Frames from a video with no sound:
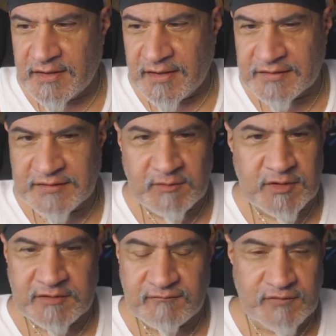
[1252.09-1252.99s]
and they were
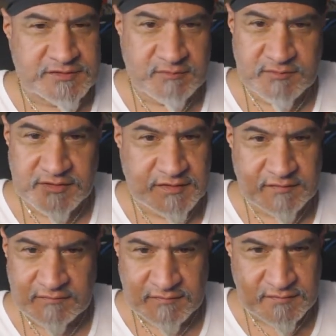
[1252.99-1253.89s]
looking for someone
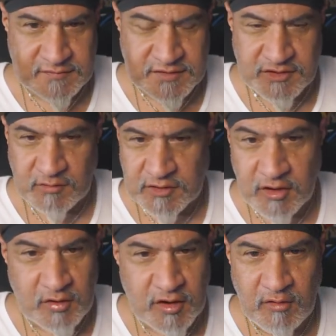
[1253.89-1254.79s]
to do a
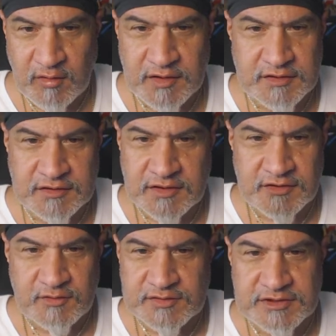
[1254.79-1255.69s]
logo
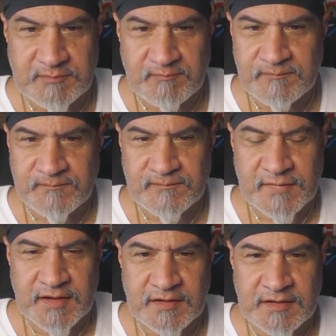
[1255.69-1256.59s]
and do some
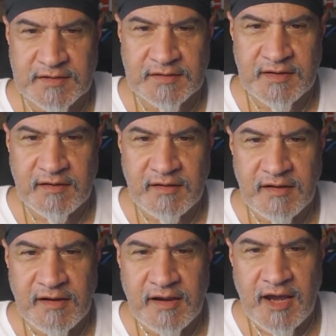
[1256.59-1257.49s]
uh,
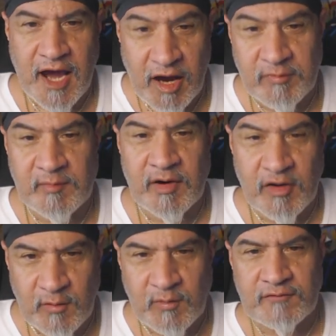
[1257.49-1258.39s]
album
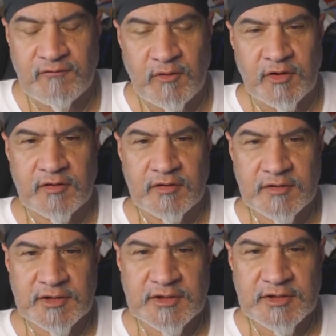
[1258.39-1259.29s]
artwork for,
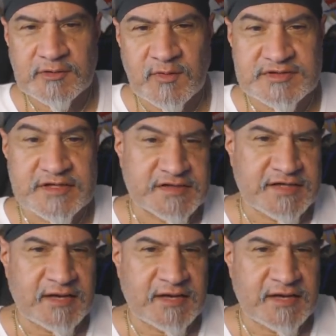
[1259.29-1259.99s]
which at the